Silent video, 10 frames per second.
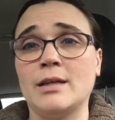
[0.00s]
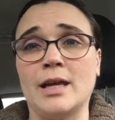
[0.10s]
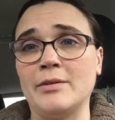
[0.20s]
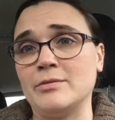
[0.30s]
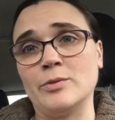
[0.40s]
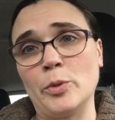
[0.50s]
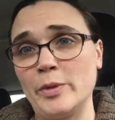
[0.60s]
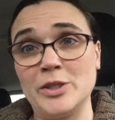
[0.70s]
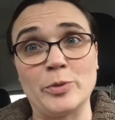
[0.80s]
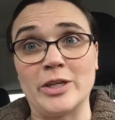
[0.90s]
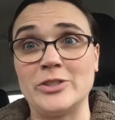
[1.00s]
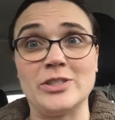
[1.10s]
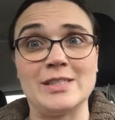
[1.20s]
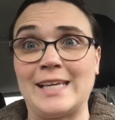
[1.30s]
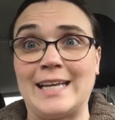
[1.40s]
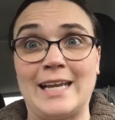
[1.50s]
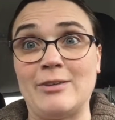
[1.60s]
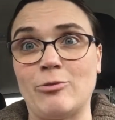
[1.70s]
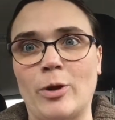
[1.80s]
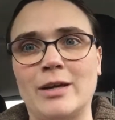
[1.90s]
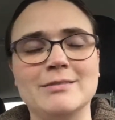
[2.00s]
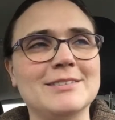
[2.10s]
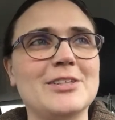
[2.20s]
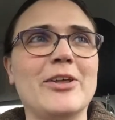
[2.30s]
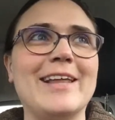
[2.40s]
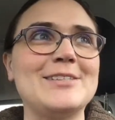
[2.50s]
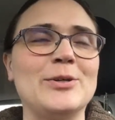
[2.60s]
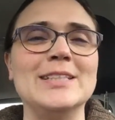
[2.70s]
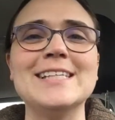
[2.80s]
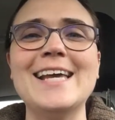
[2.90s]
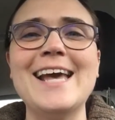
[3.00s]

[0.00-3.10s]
I won't mince words, she's like 94, so that's old.